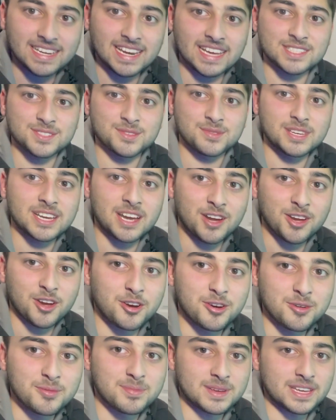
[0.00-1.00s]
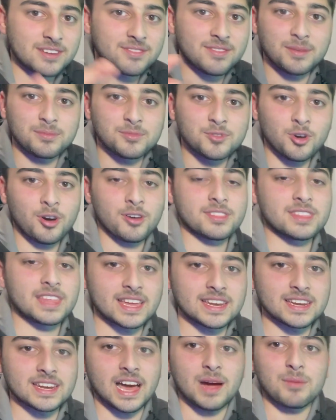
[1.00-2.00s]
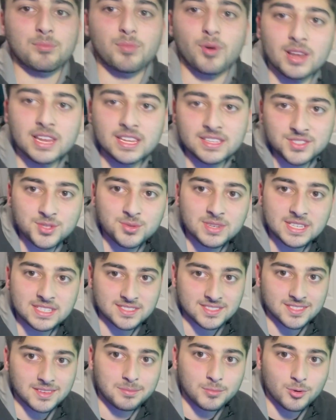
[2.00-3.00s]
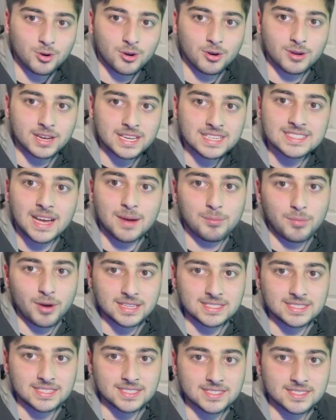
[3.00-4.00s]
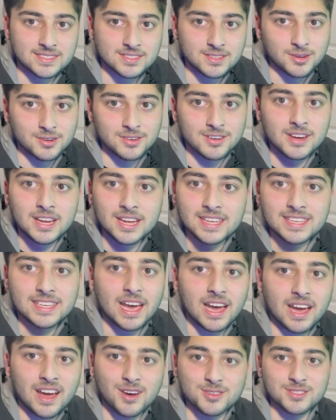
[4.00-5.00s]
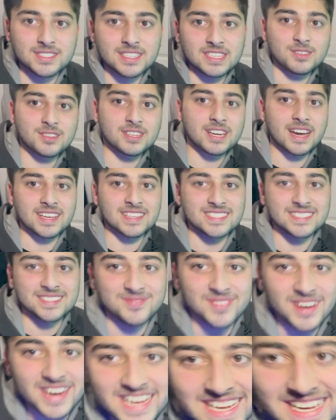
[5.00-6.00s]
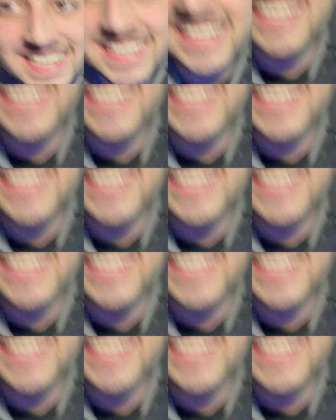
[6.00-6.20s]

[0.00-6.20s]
next week, I hope. If I'm not, then I'm probably doing some more exam practice. So yeah, I'll see you guys. Bye.